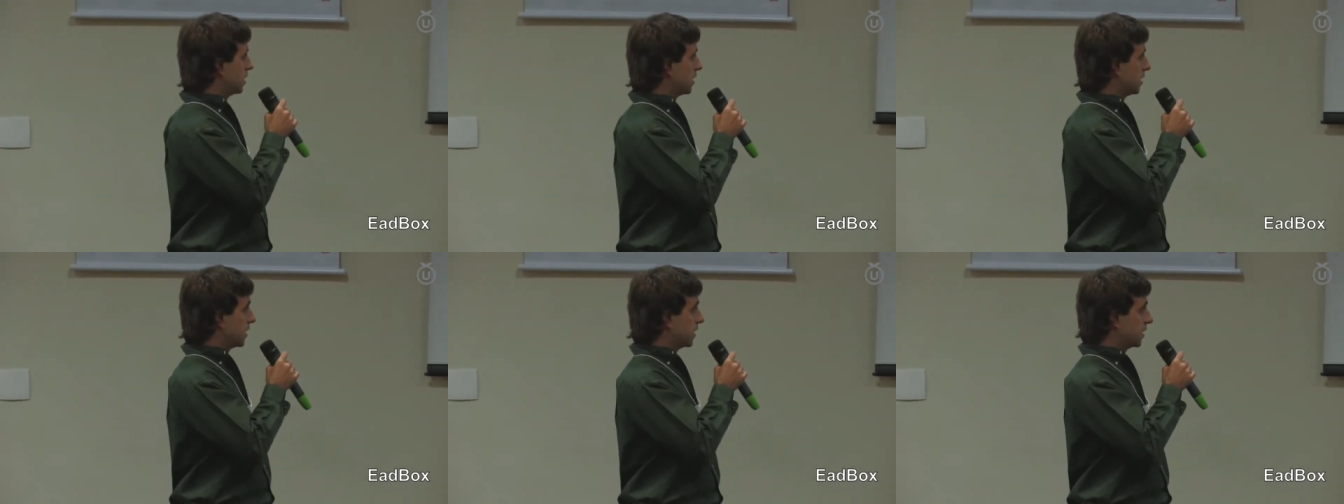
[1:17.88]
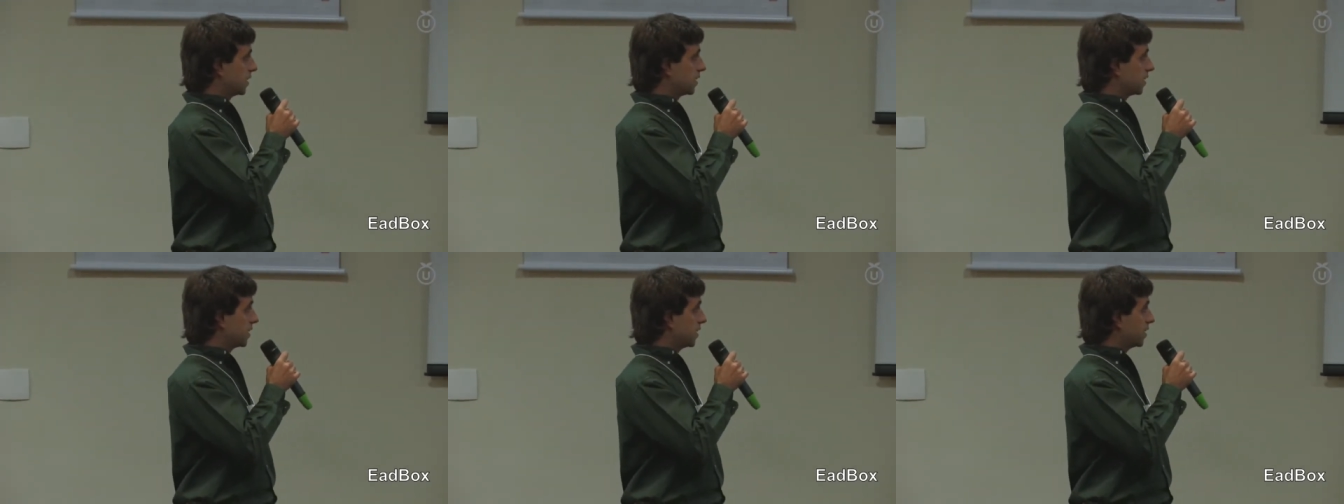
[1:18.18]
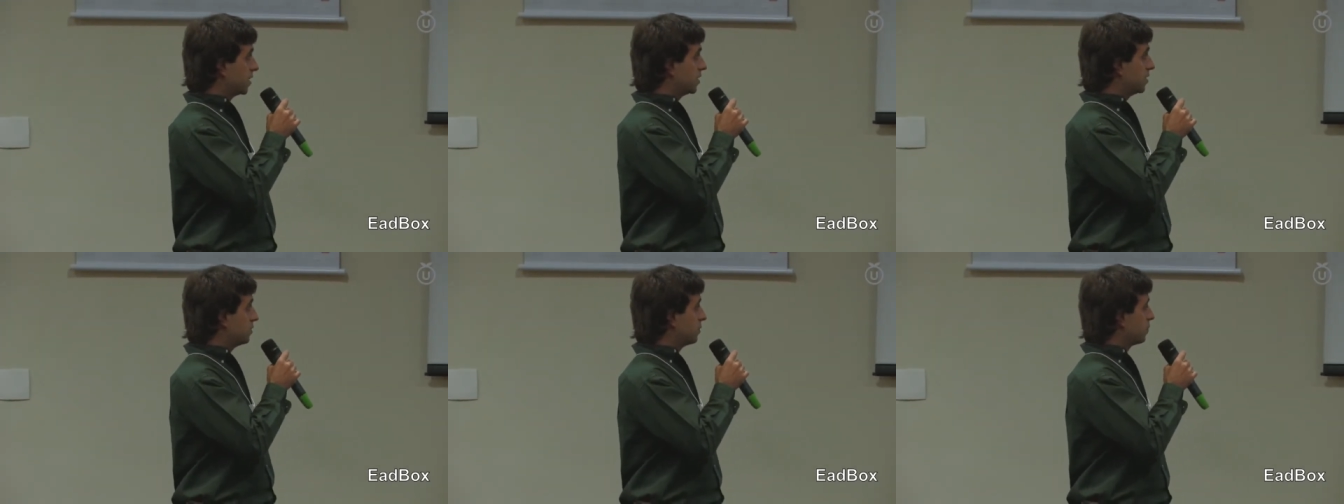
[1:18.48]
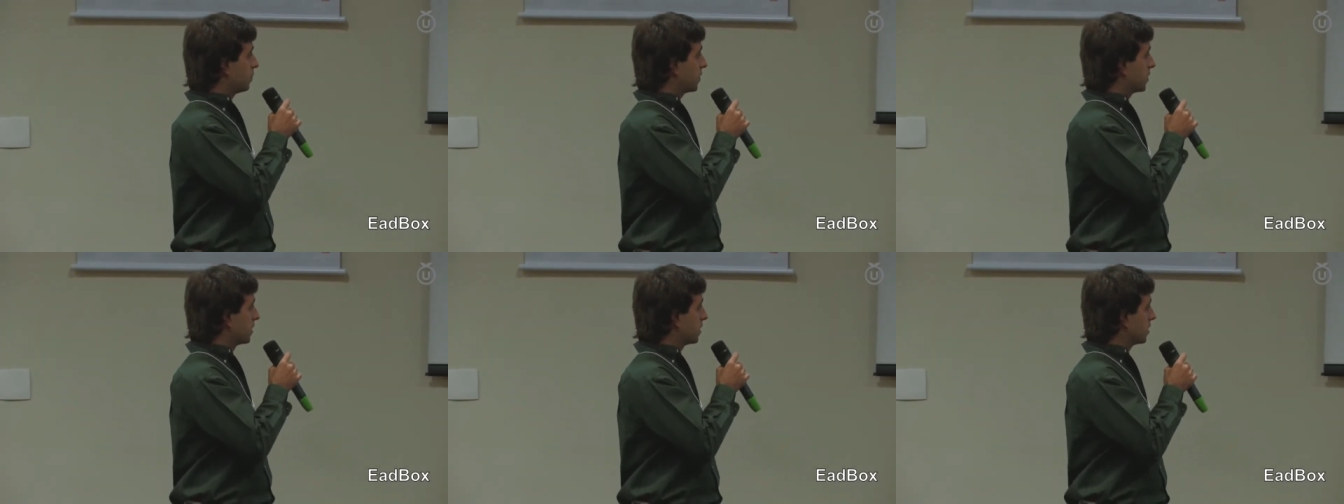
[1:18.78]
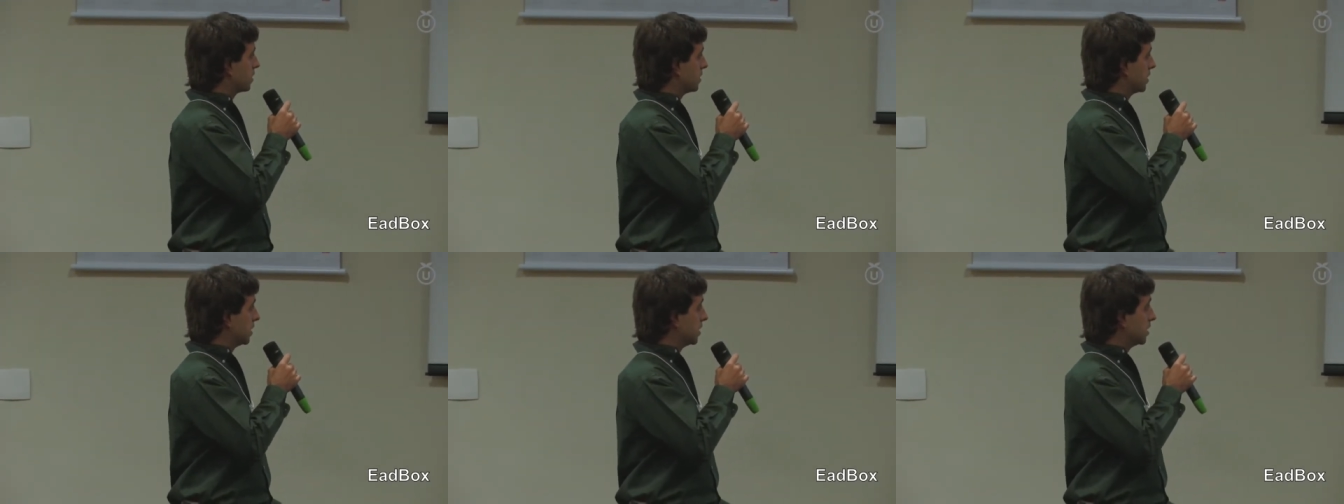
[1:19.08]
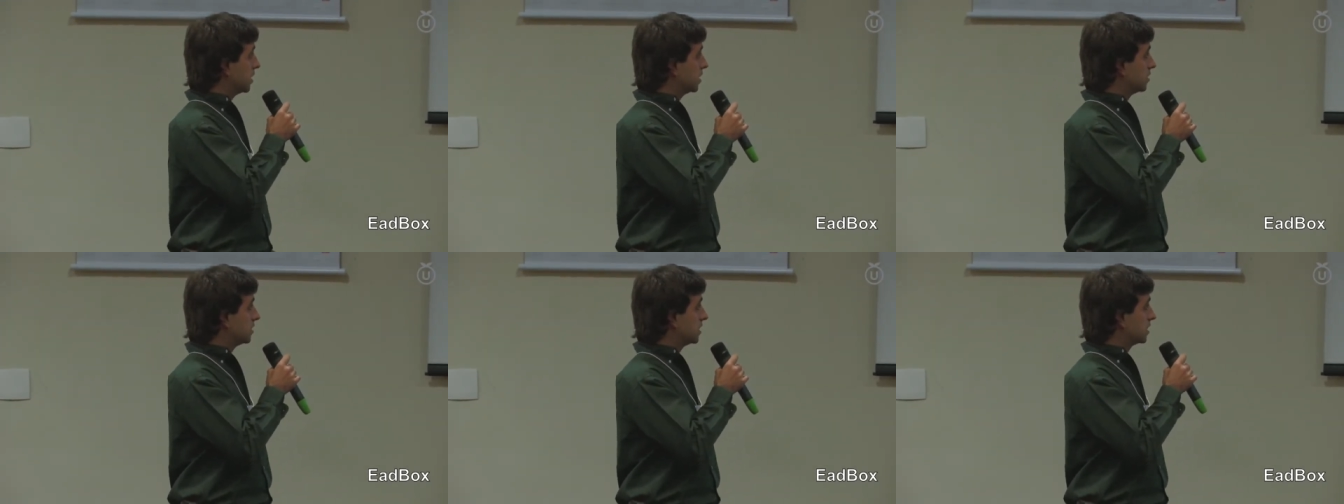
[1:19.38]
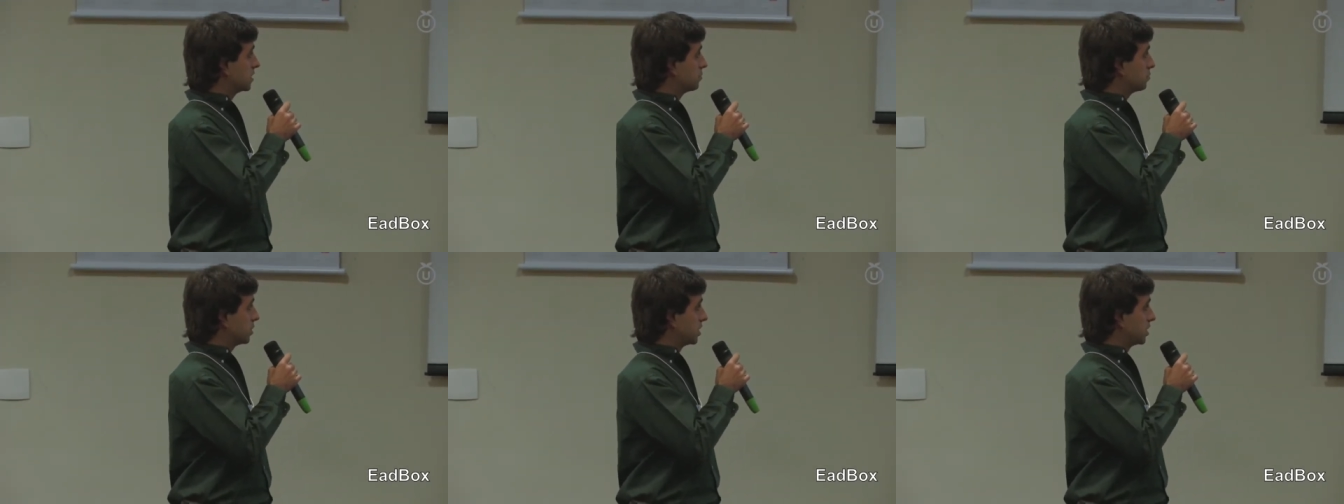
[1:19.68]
Uh, here, e-learning